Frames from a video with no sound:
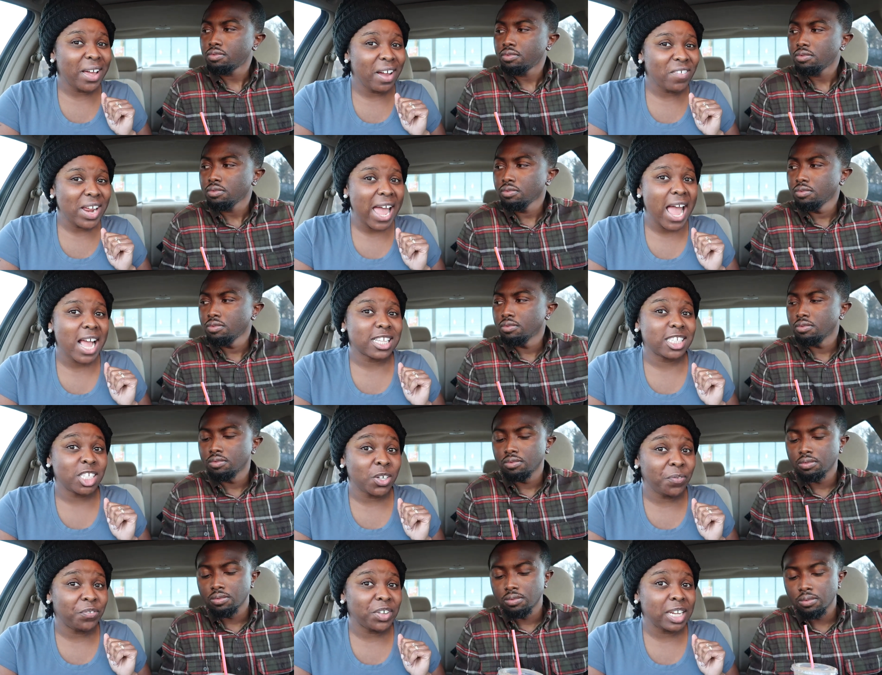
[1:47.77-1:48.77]
Speaker 1: ever had
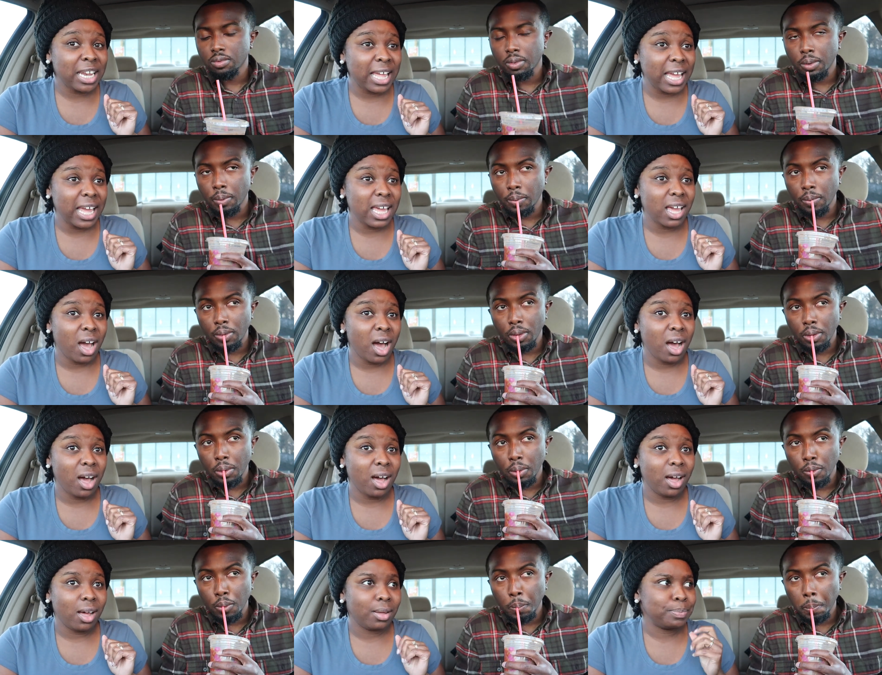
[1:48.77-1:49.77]
Chick Fil A
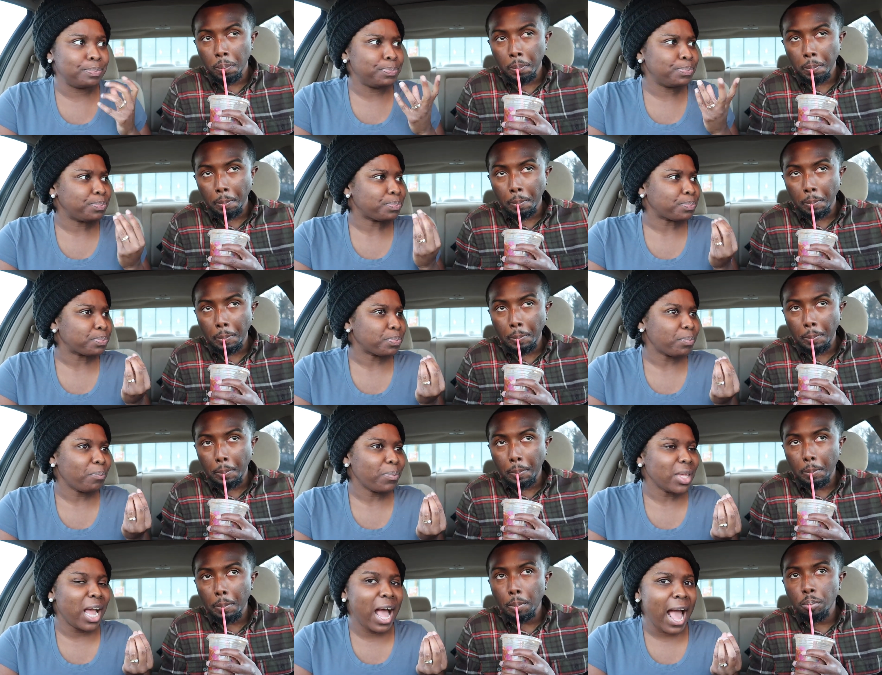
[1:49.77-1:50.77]
um,
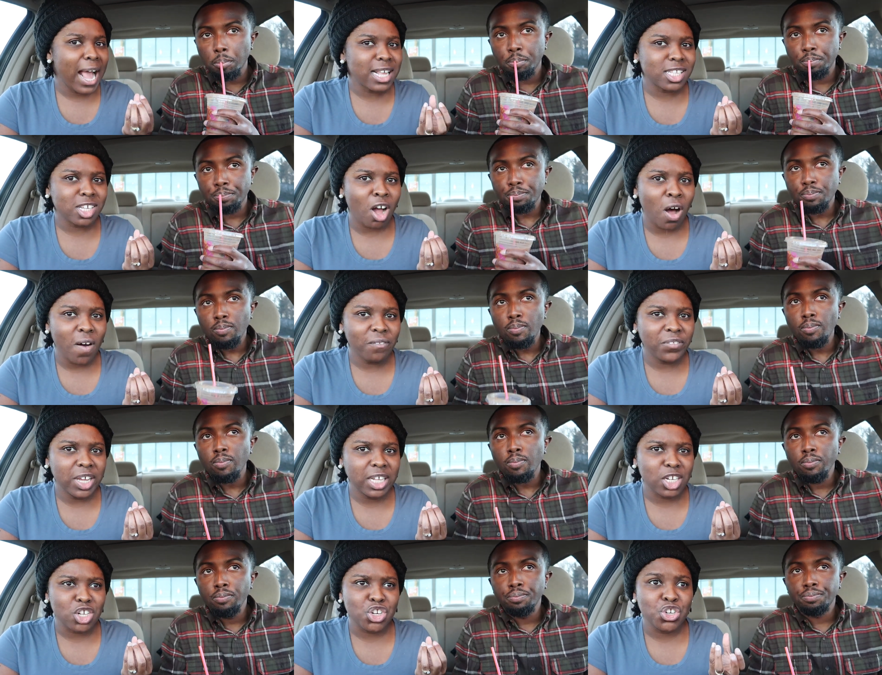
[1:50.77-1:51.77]
iced
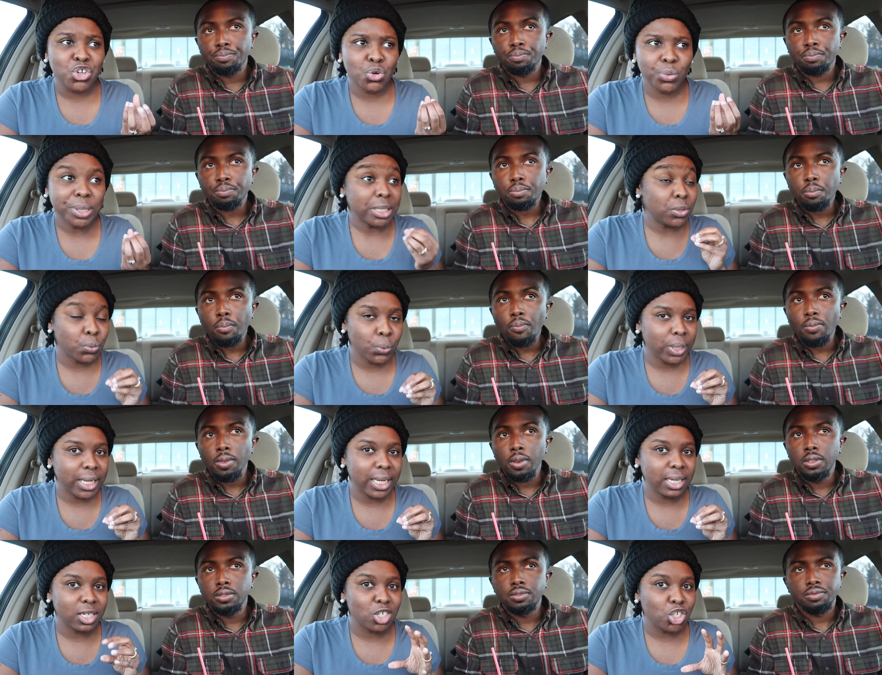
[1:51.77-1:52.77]
coffee, the newest
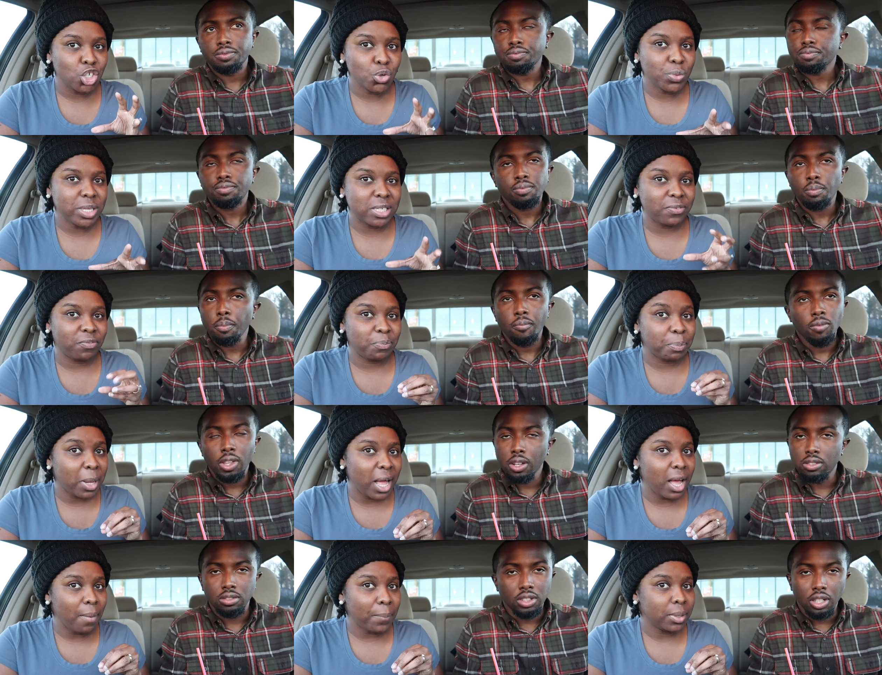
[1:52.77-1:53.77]
one, the newest
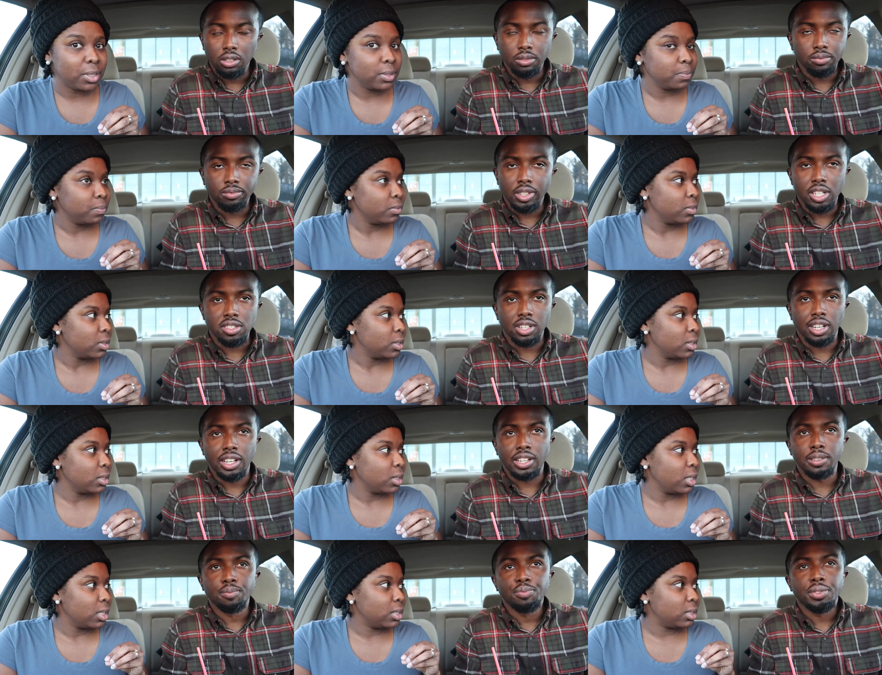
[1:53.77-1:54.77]
pump.
Speaker 2: Nope, that's a
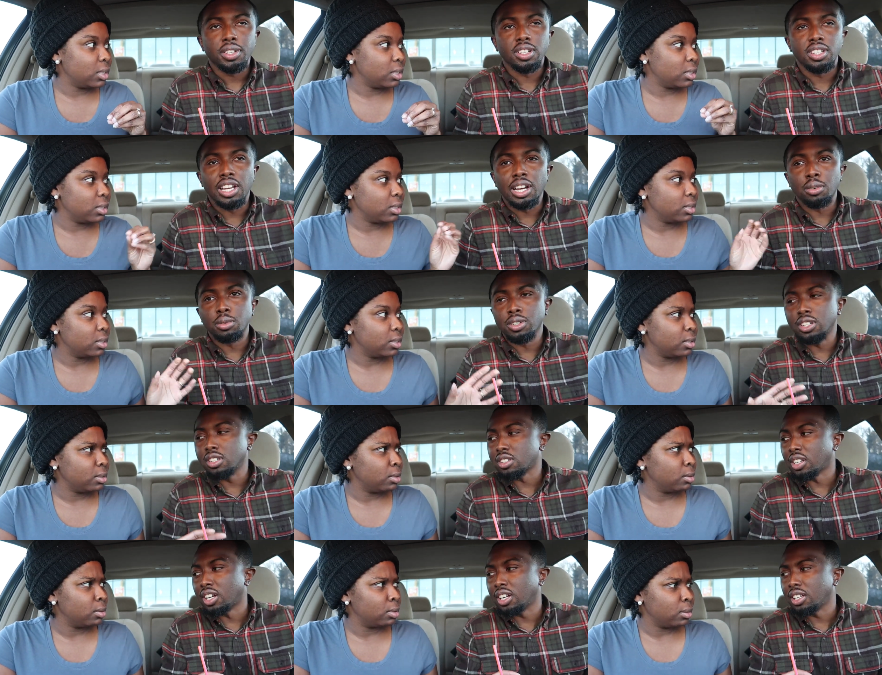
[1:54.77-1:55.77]
lie. Cause that one
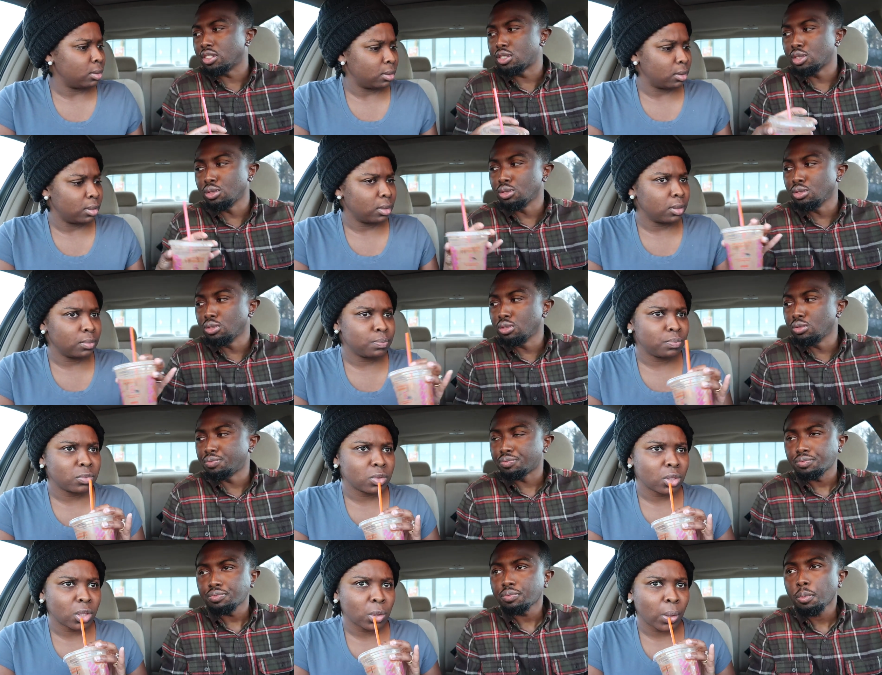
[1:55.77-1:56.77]
is like too.
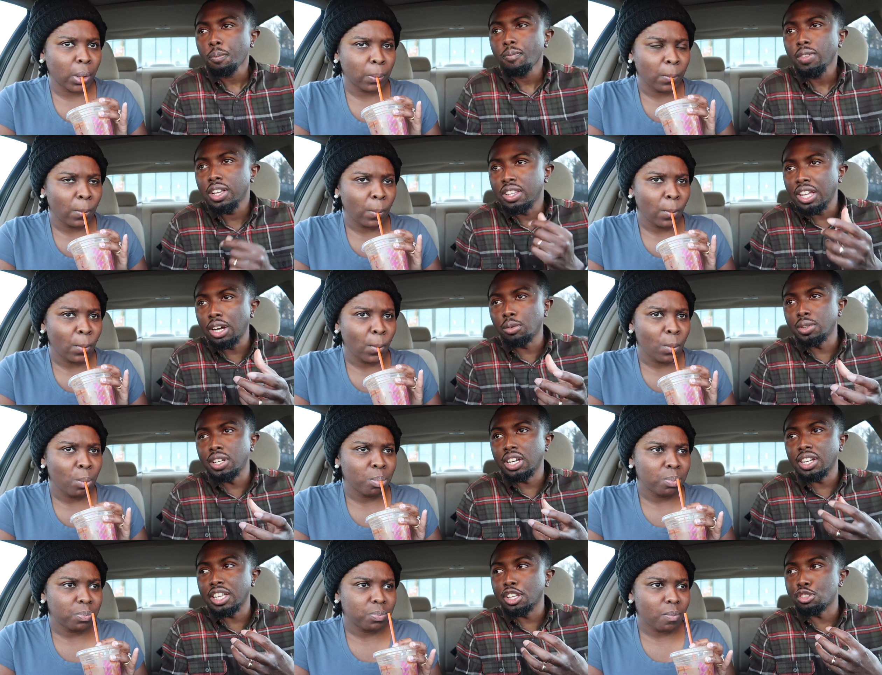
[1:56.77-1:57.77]
That one
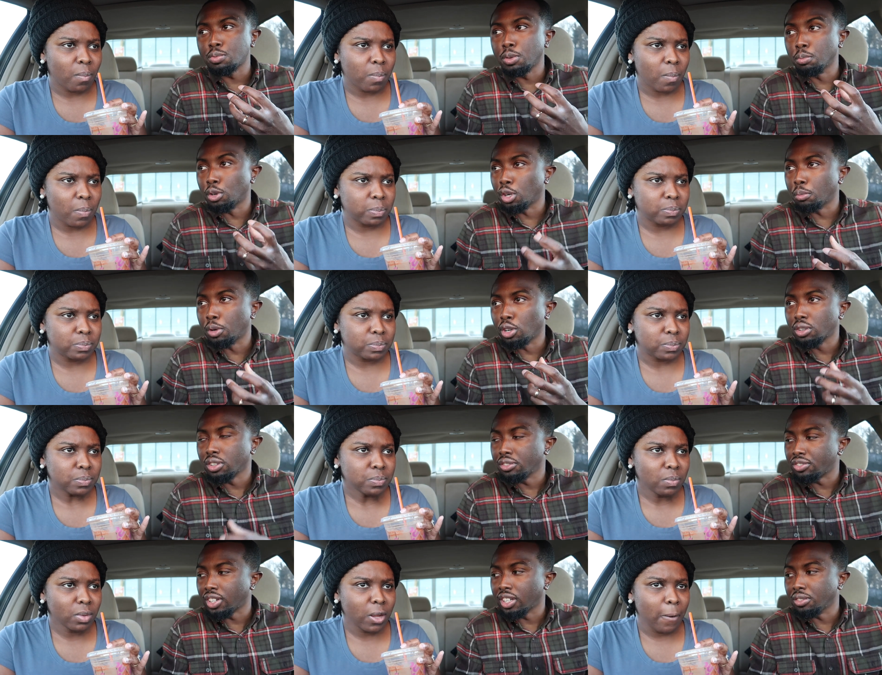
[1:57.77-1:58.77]
there gives me more
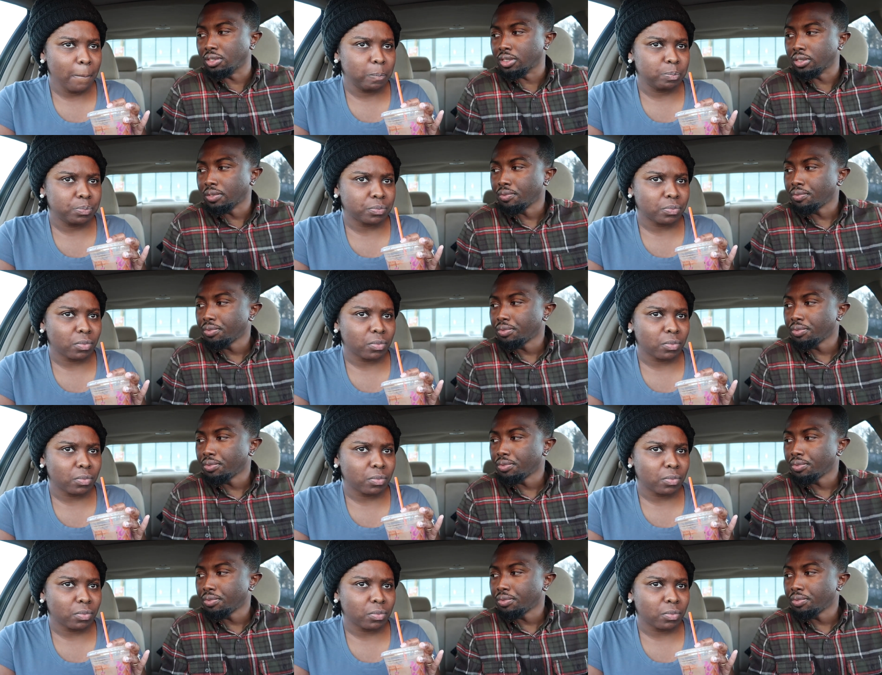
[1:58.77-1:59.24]
mocha flavor.